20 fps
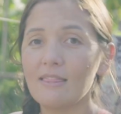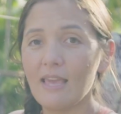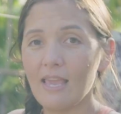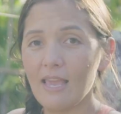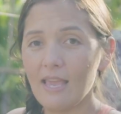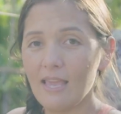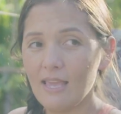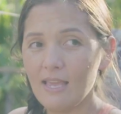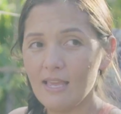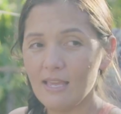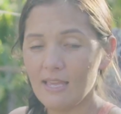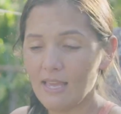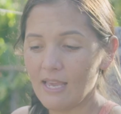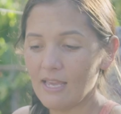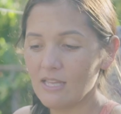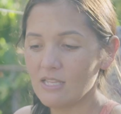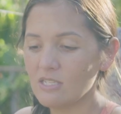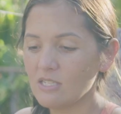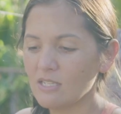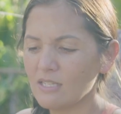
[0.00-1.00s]
they
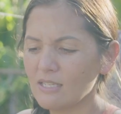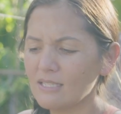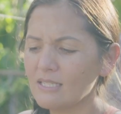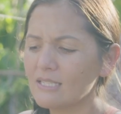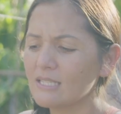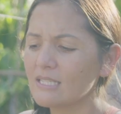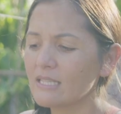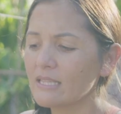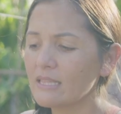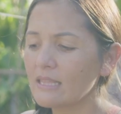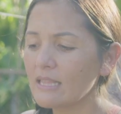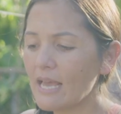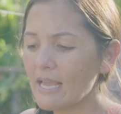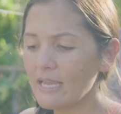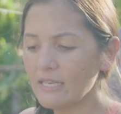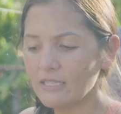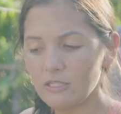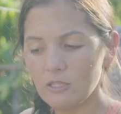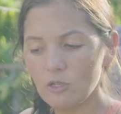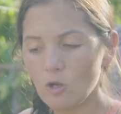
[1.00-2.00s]
can just
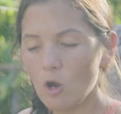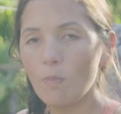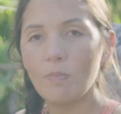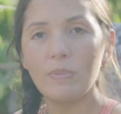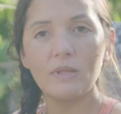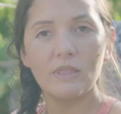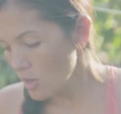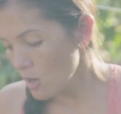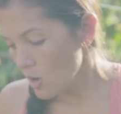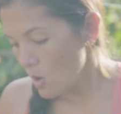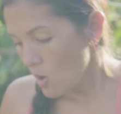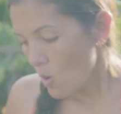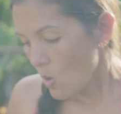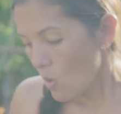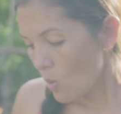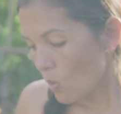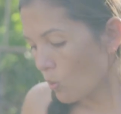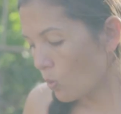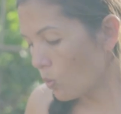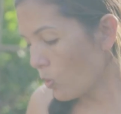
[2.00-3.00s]
slice you open.
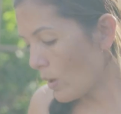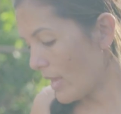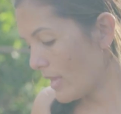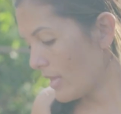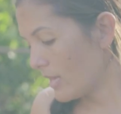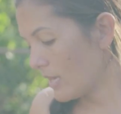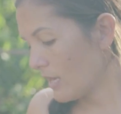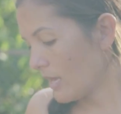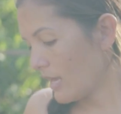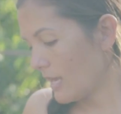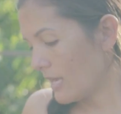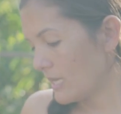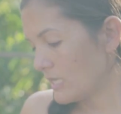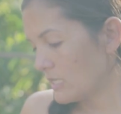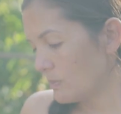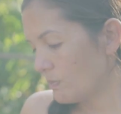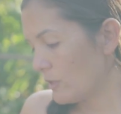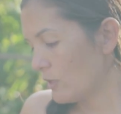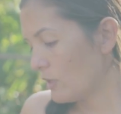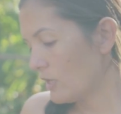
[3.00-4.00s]
When I
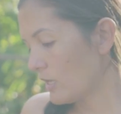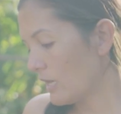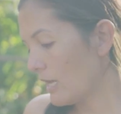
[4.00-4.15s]
spear a